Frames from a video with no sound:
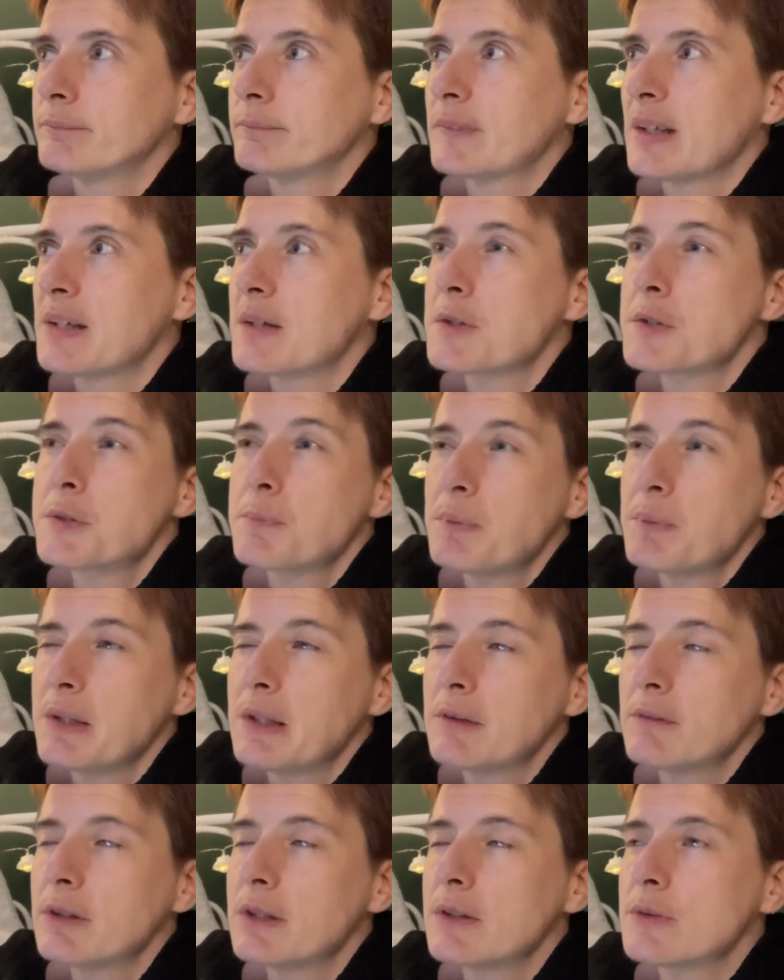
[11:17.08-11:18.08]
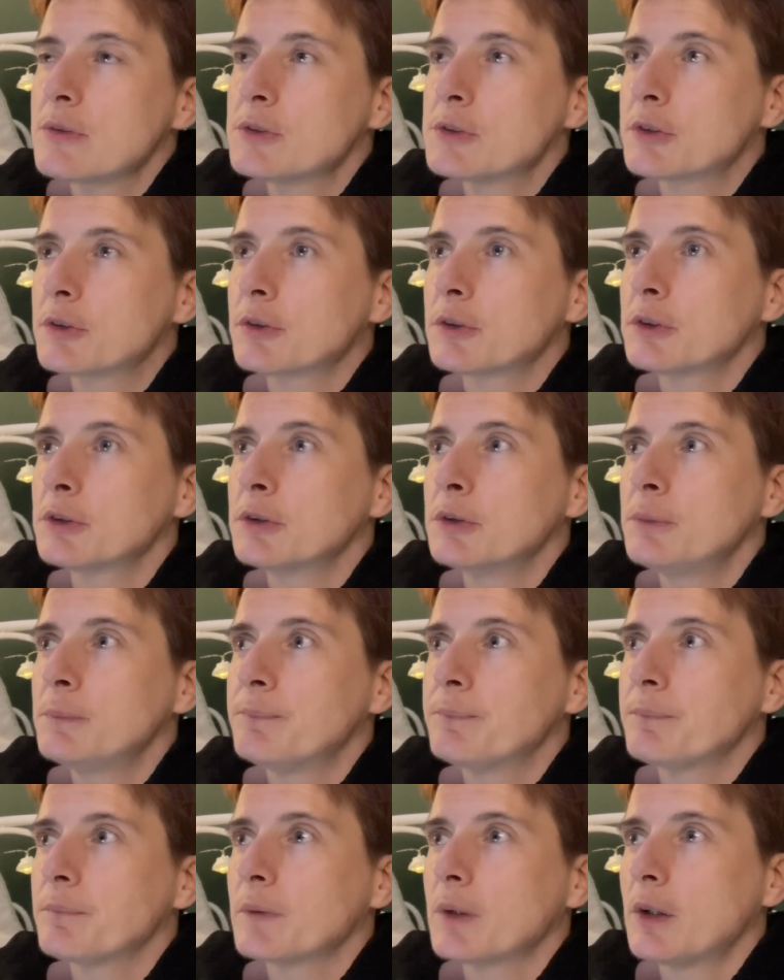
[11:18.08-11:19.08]
experience grew,
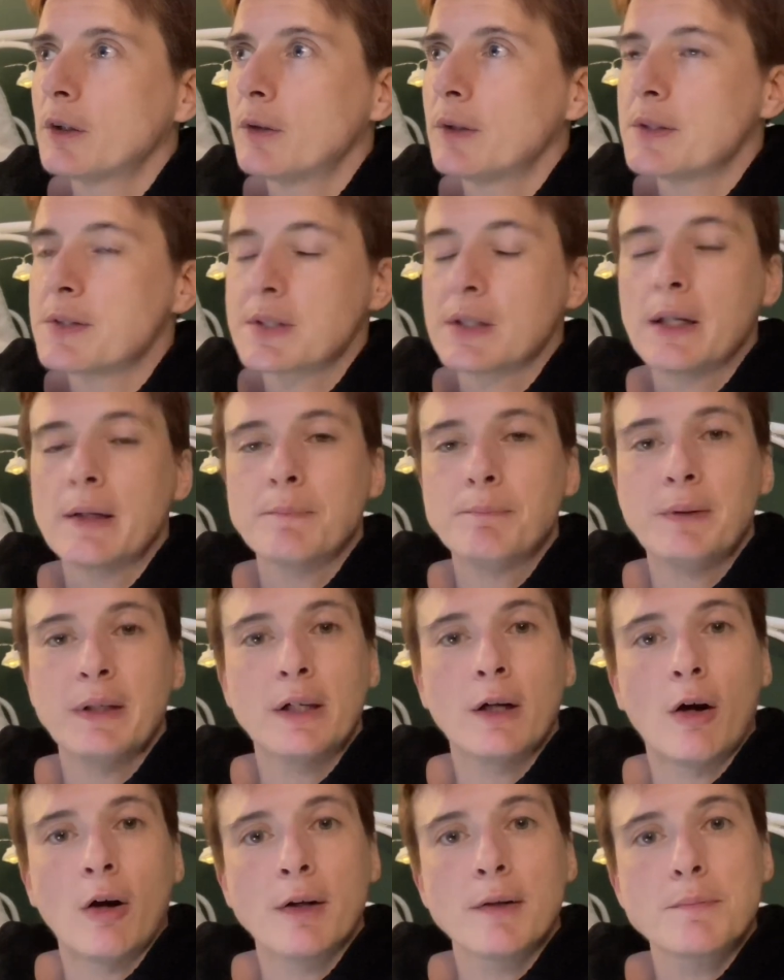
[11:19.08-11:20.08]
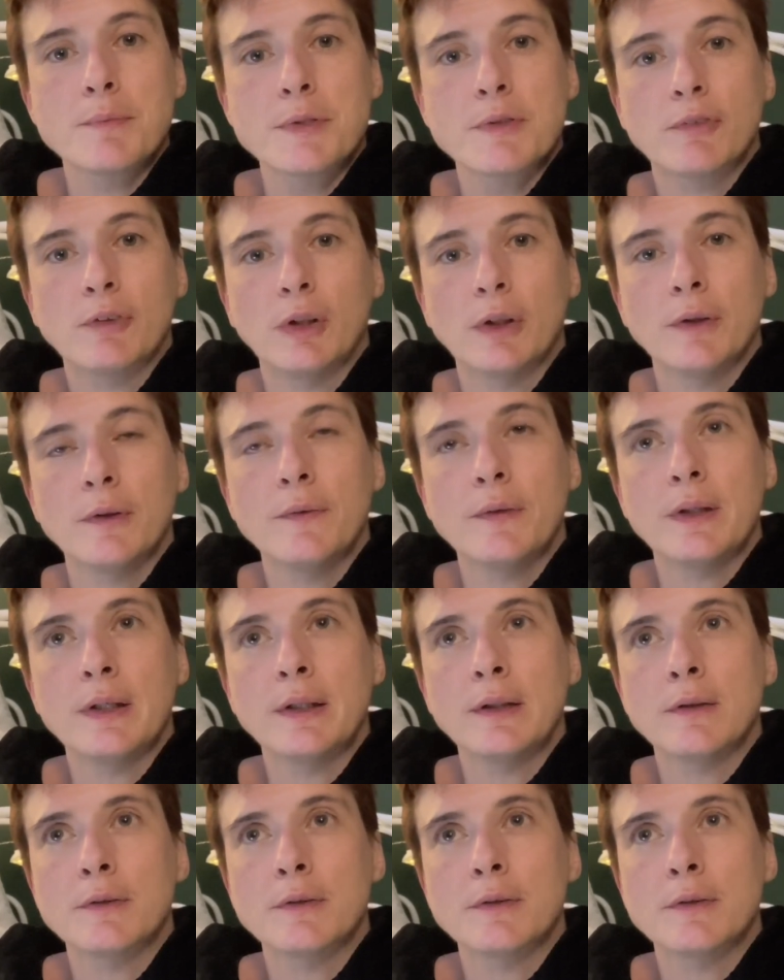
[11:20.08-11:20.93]
I got into like bigger items of clothing.